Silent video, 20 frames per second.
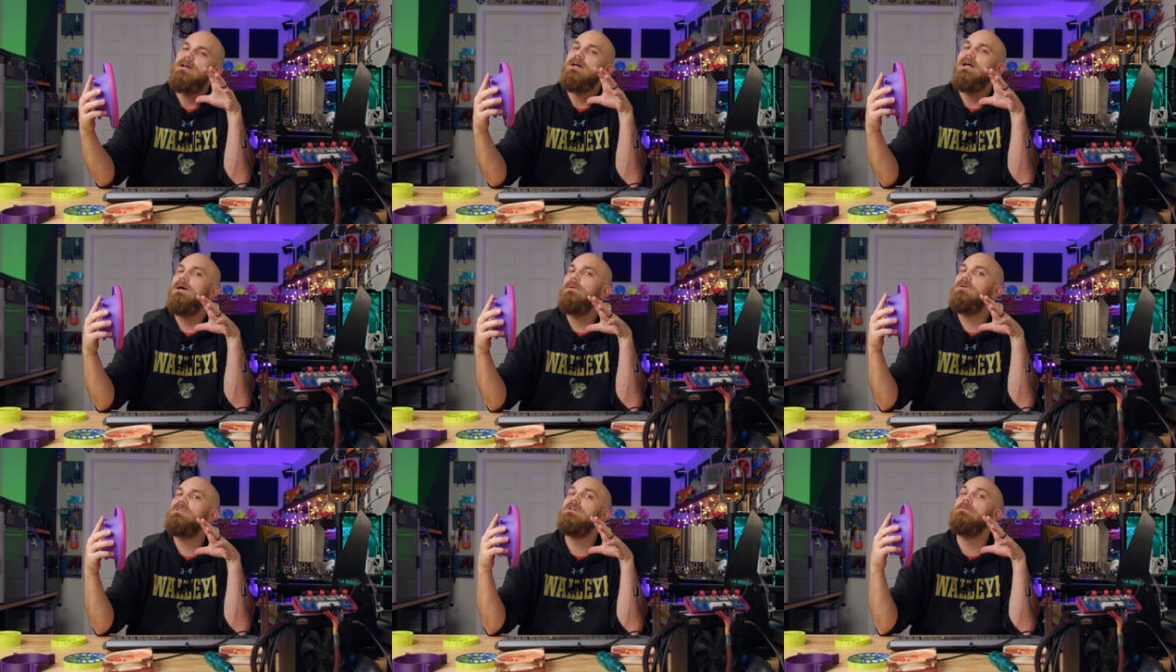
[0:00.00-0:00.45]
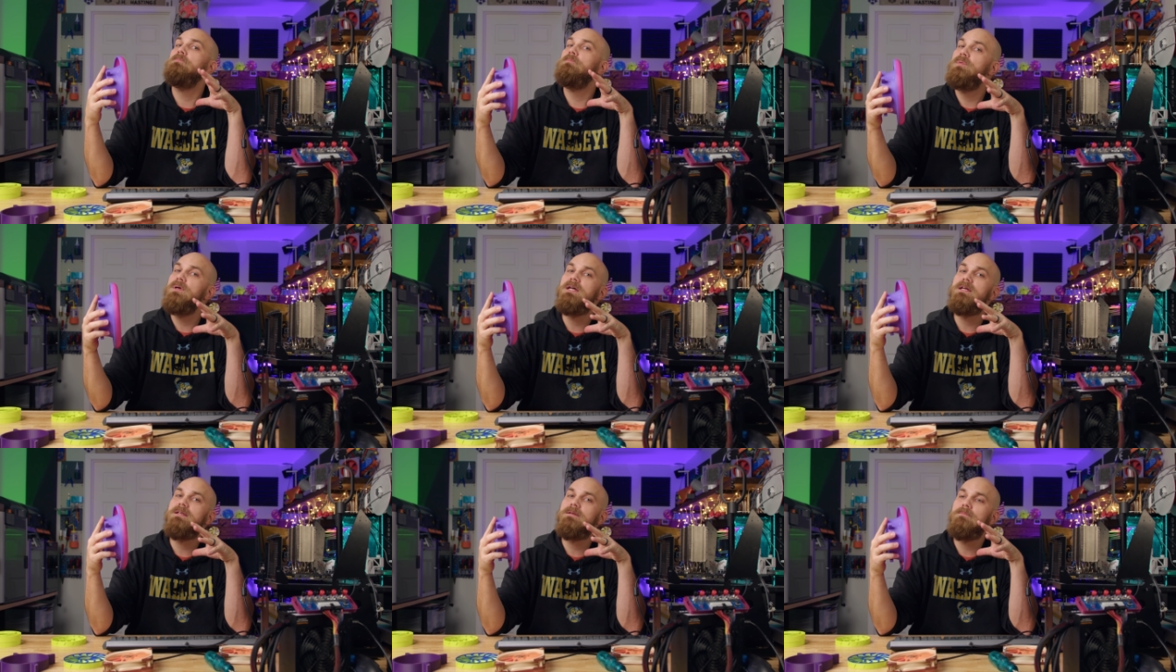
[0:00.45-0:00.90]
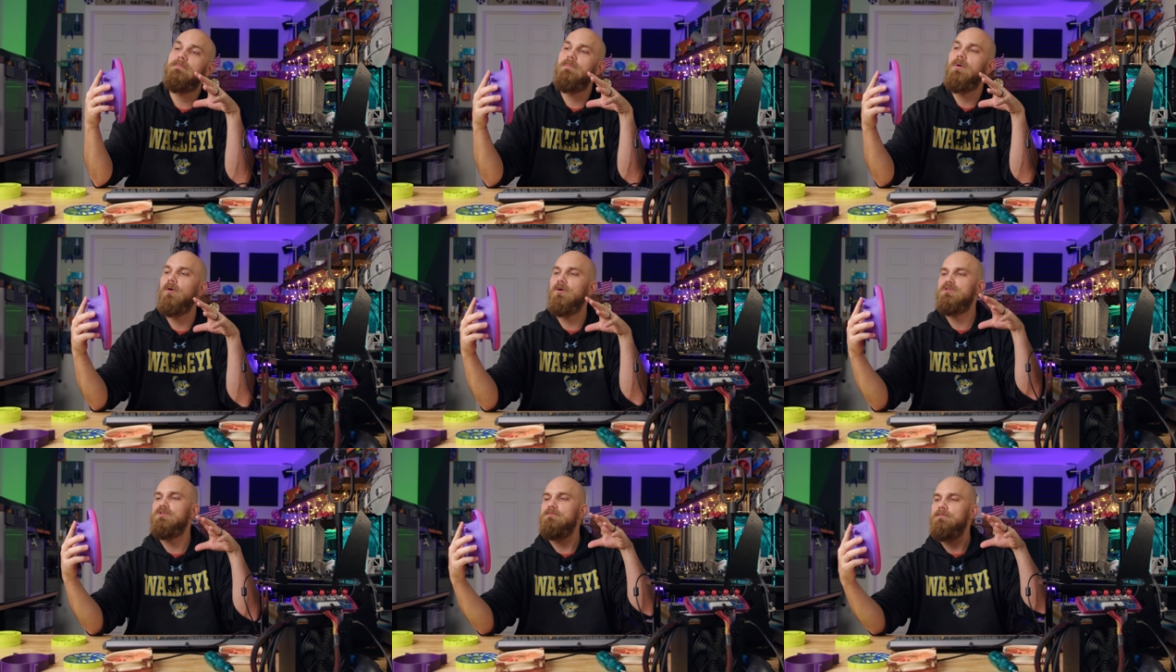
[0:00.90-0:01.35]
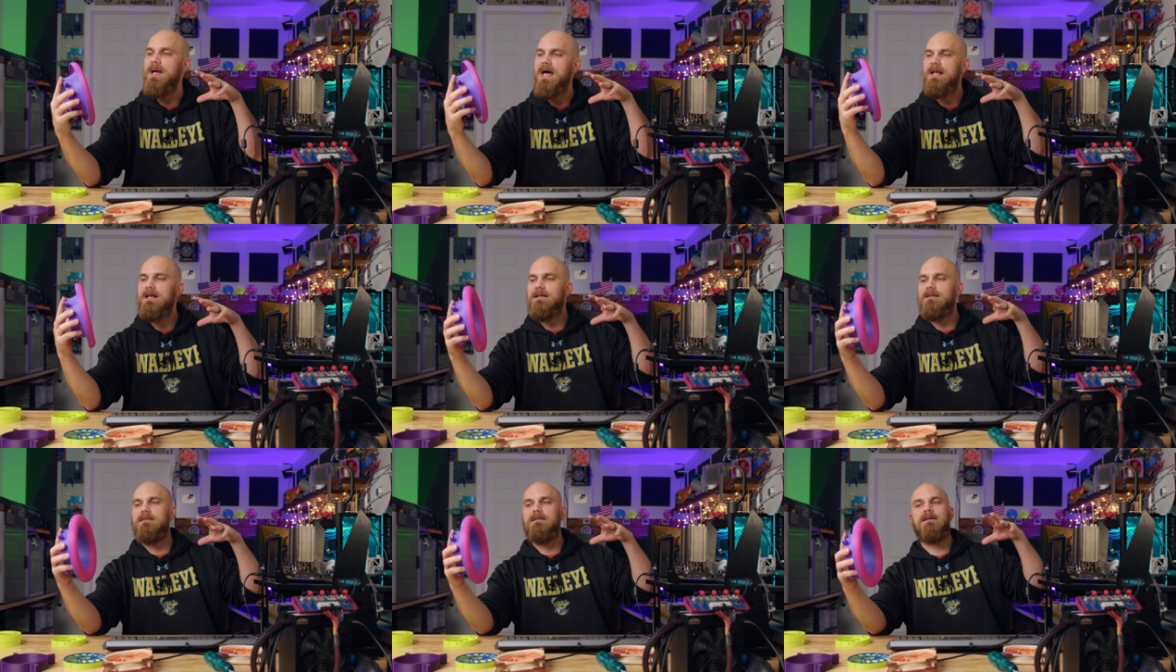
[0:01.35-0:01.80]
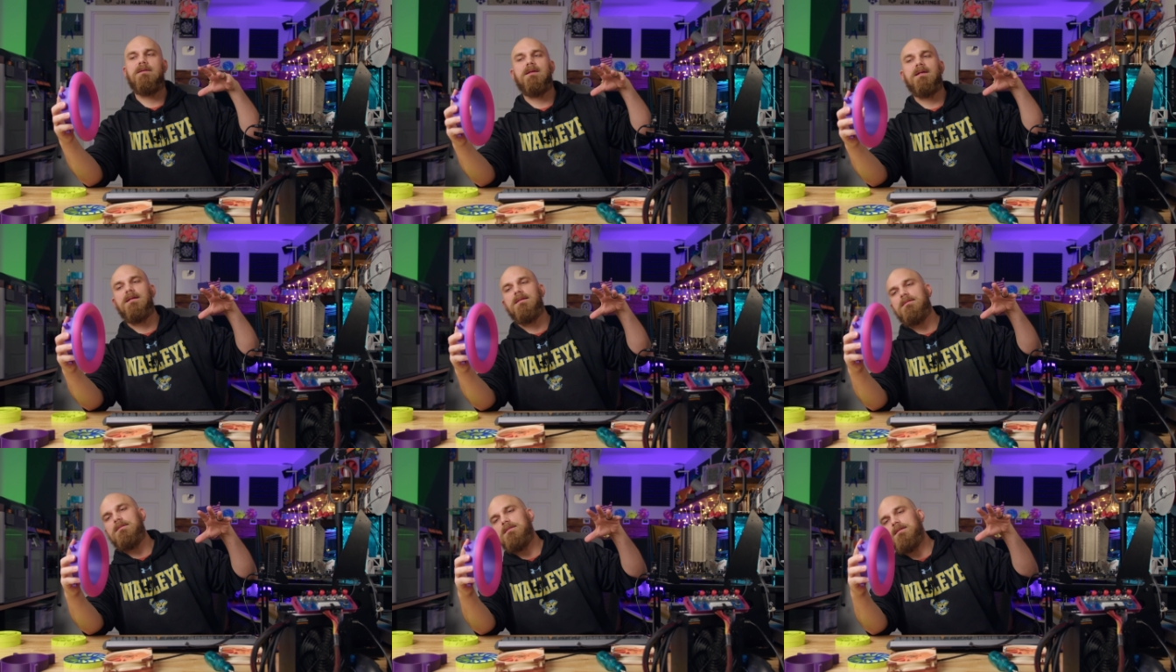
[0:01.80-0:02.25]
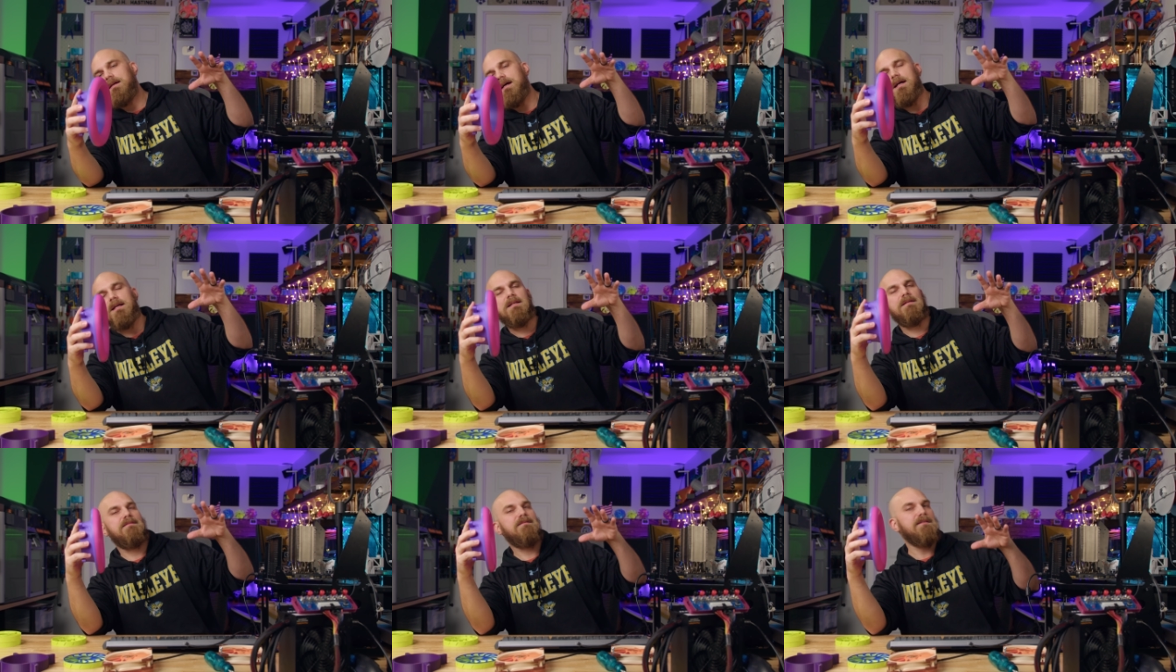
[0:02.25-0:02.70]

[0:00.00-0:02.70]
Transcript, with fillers: it was a bit more dramatic than it kind of